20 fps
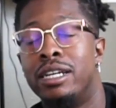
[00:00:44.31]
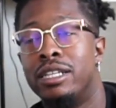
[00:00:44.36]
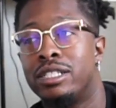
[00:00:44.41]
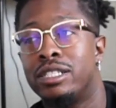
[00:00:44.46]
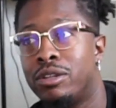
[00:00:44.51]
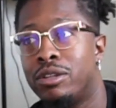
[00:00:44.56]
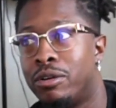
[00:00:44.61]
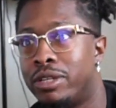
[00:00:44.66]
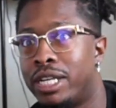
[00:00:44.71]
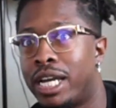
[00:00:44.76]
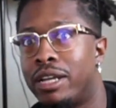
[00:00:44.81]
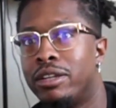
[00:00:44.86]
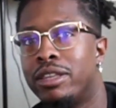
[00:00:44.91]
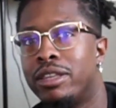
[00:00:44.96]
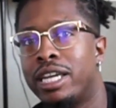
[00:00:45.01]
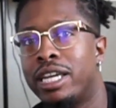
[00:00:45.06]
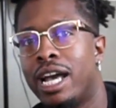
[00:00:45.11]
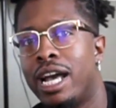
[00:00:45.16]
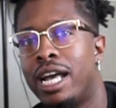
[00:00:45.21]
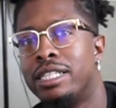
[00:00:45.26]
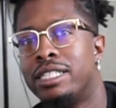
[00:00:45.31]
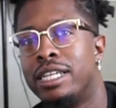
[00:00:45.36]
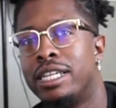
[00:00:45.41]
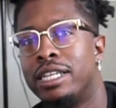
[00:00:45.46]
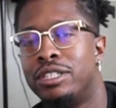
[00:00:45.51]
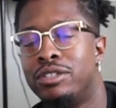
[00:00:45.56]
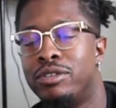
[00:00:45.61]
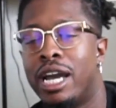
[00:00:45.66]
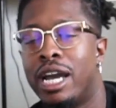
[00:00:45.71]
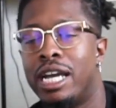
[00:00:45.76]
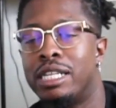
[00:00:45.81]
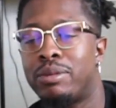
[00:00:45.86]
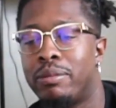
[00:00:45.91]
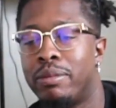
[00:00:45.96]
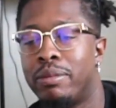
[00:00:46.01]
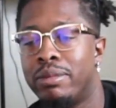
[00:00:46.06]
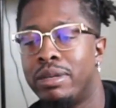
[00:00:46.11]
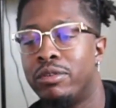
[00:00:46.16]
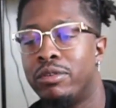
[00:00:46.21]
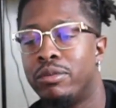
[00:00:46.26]
slowed down on the content, you guys
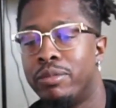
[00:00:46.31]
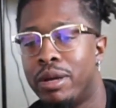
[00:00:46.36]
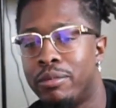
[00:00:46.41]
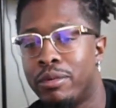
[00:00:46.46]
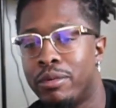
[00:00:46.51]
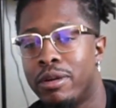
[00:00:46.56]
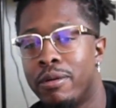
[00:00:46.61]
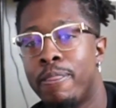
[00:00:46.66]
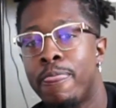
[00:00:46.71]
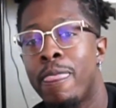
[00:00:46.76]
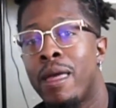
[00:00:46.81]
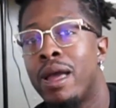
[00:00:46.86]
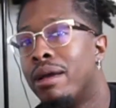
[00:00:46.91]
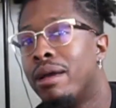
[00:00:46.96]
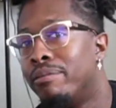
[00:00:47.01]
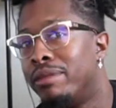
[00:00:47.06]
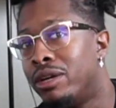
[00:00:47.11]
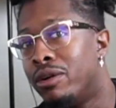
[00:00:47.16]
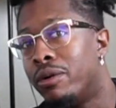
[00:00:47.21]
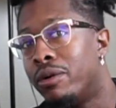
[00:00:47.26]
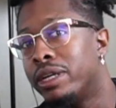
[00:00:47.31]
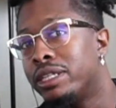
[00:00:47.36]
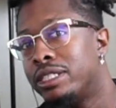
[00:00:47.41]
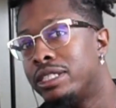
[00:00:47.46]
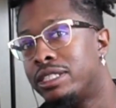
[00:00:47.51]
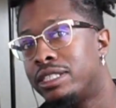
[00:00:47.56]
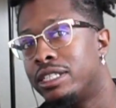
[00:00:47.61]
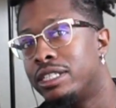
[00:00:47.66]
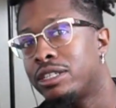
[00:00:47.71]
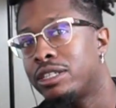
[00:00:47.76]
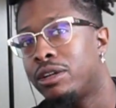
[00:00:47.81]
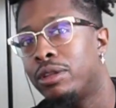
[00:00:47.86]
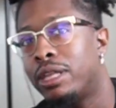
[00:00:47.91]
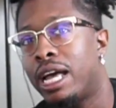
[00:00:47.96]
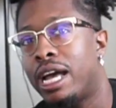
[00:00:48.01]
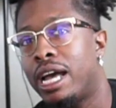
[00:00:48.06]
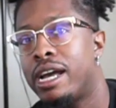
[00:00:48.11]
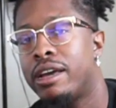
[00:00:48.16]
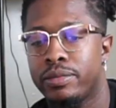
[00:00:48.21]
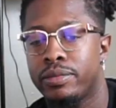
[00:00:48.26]
probably remember me going to Cisco
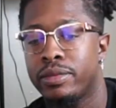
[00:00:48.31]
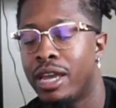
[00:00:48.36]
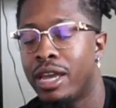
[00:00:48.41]
Live.